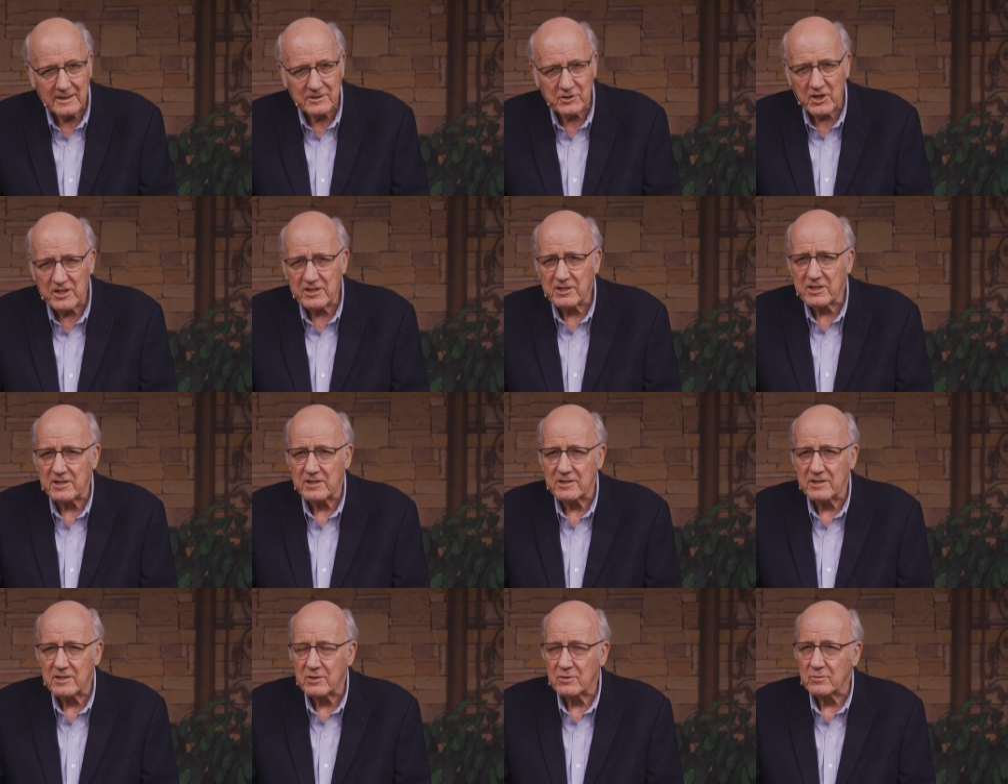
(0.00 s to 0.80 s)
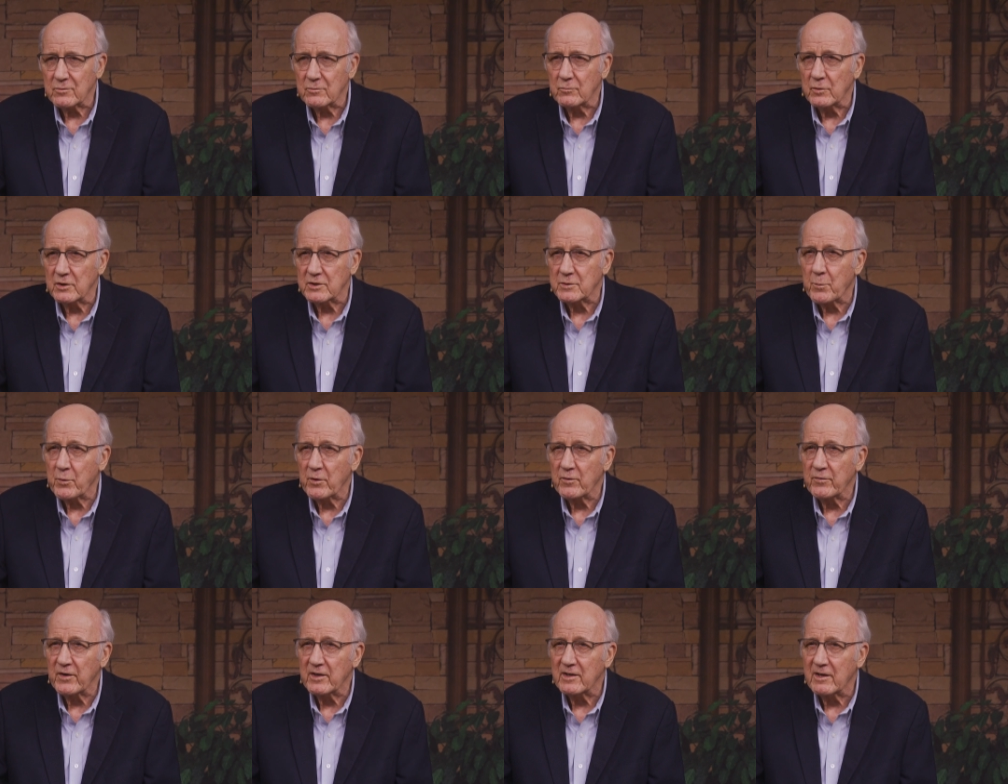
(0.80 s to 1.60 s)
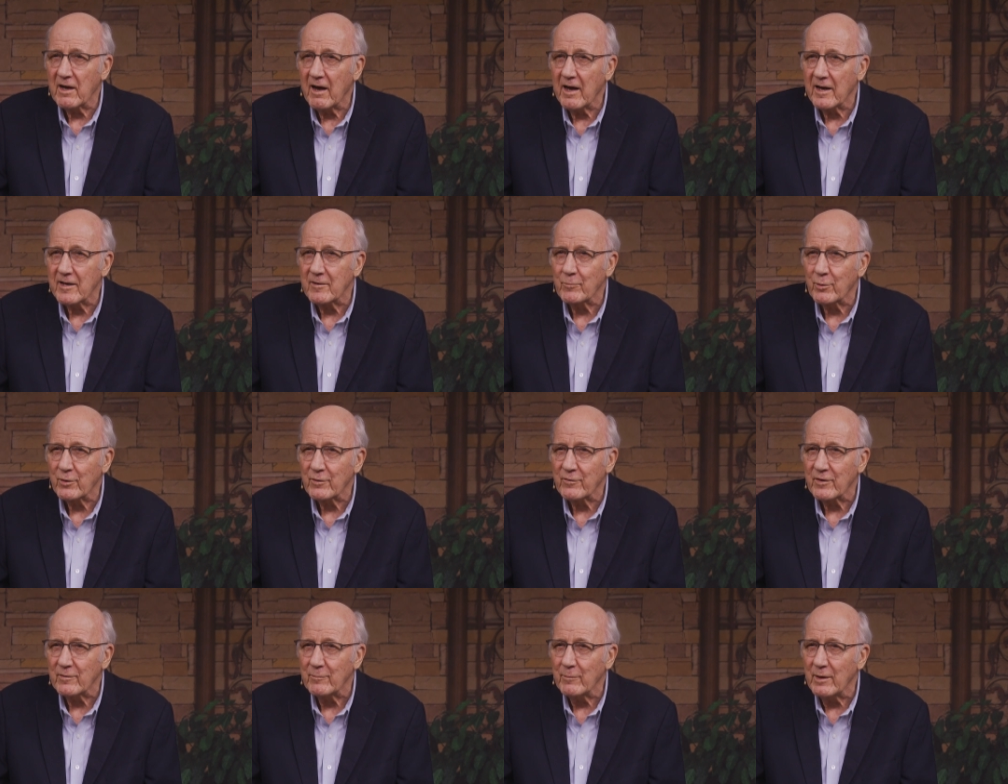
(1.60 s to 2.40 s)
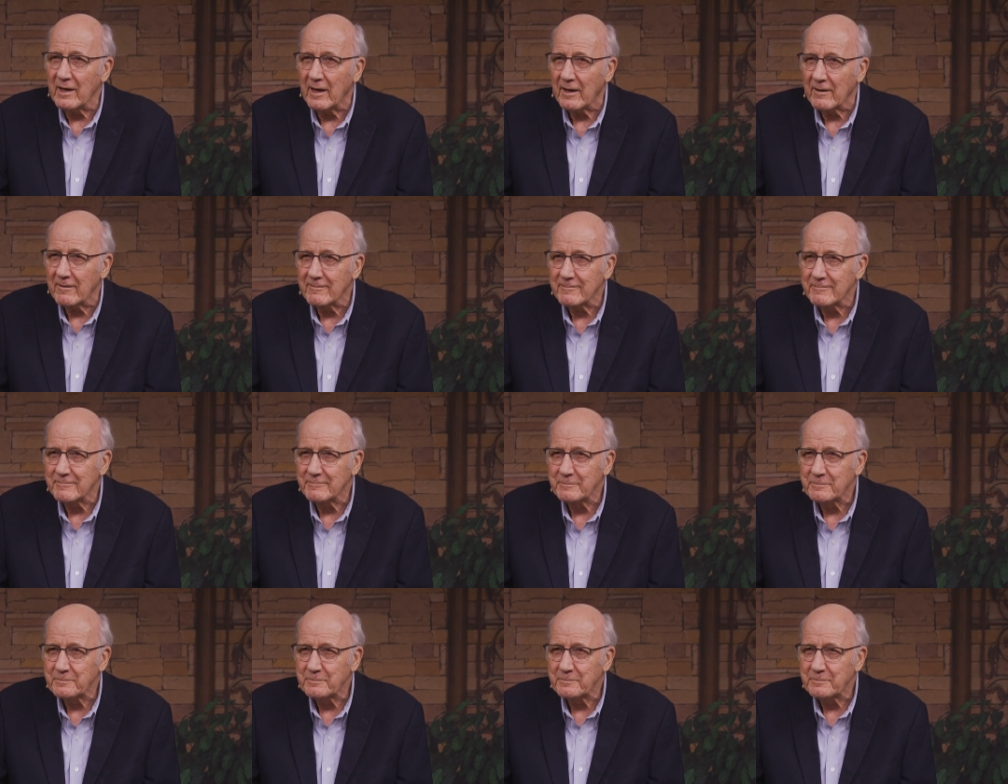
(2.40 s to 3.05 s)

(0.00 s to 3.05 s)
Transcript: that Jesus was perfect God and perfect man.